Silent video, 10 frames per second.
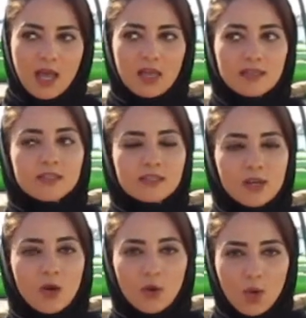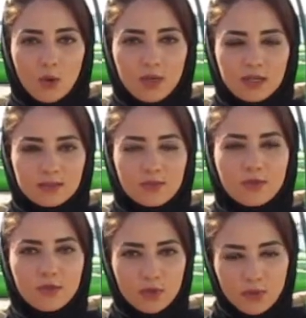and it's still ongoing until
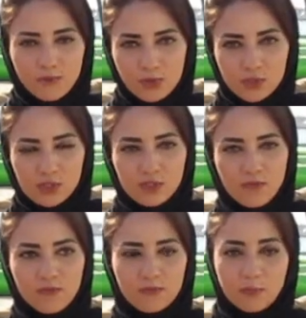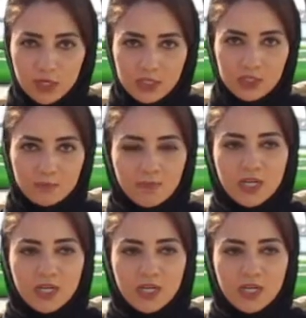the 31st of March.